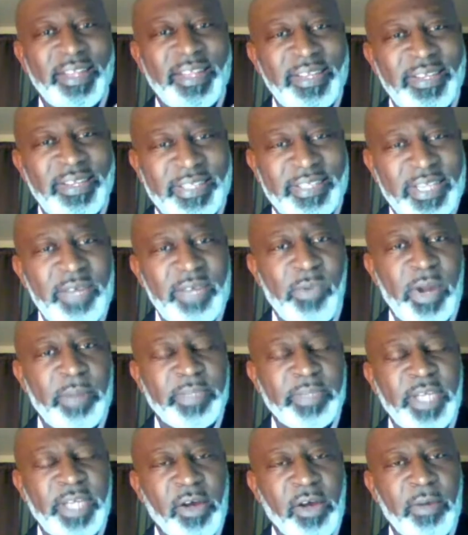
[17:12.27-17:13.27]
You see what
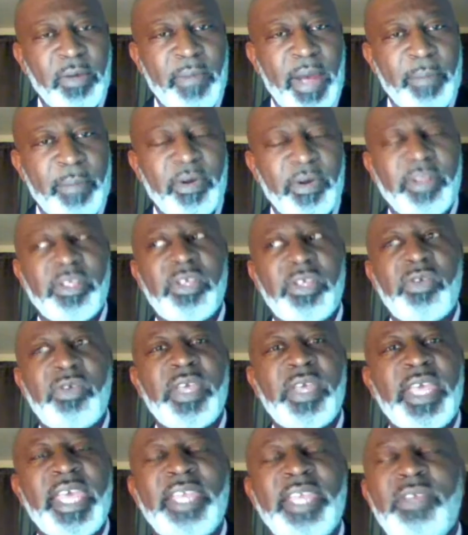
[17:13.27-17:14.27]
I'm talking about, brother?
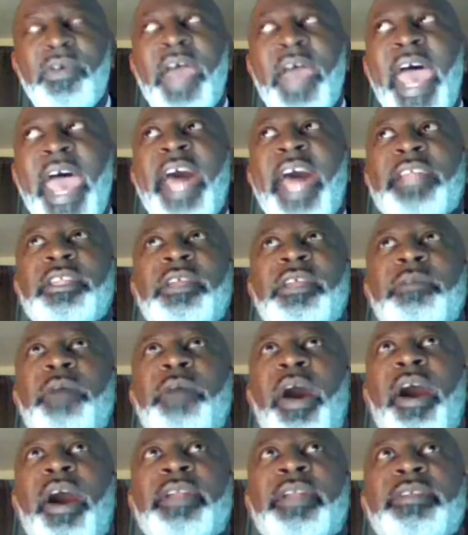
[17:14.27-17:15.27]
You you have to
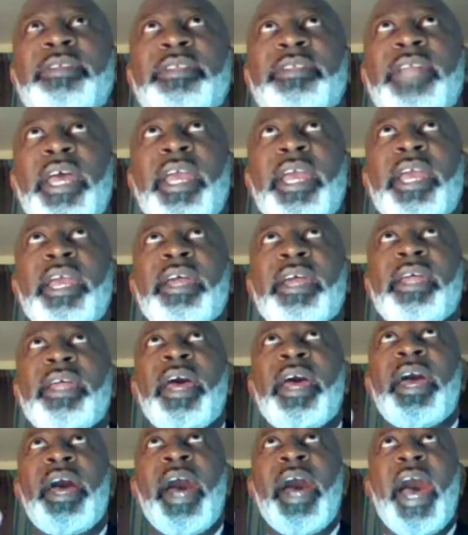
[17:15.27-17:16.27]
understand
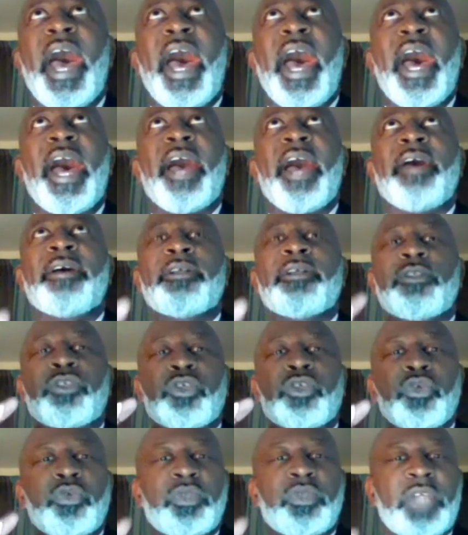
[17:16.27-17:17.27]
how
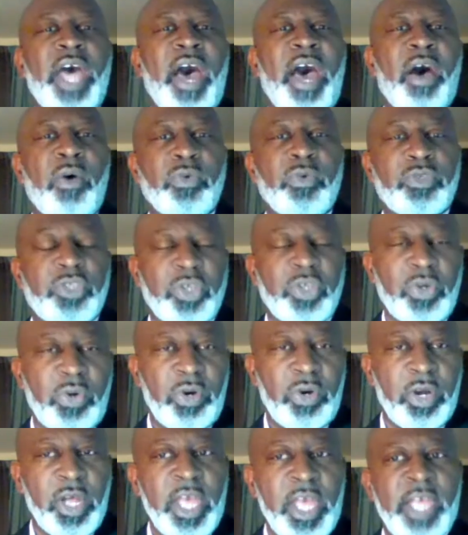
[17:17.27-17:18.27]
to talk
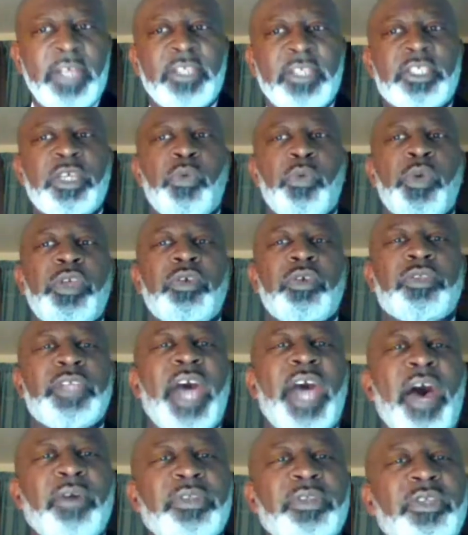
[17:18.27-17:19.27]
to her. You see, when you
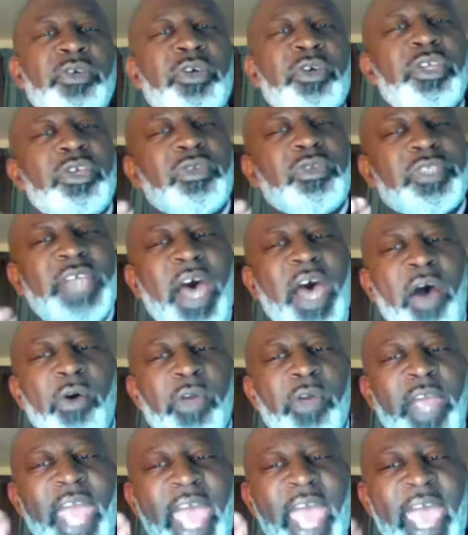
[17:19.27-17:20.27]
talk to her, you
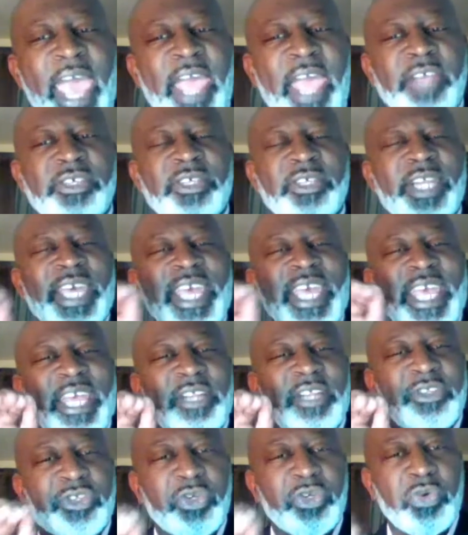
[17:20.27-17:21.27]
talking actually
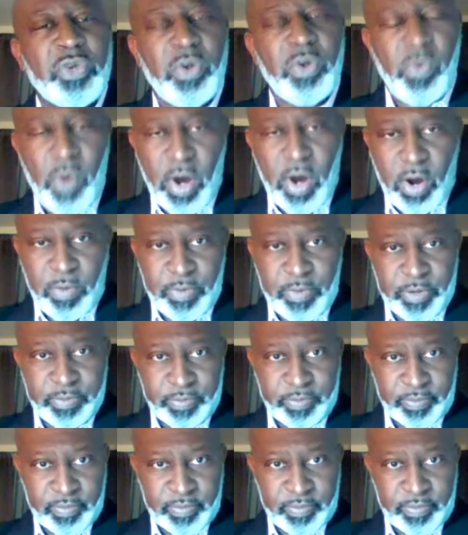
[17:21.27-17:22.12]
into the woman.